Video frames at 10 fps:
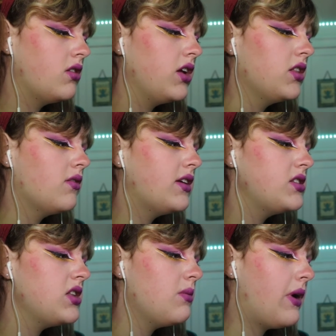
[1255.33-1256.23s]
Like the
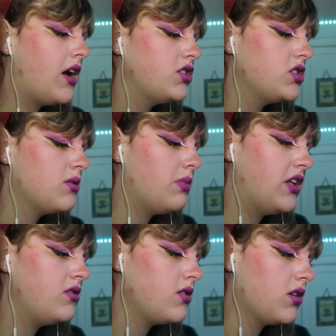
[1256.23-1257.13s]
rest of the patches and
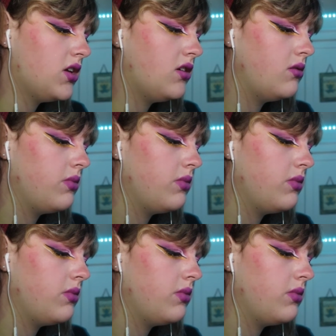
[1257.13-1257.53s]
pins are cute,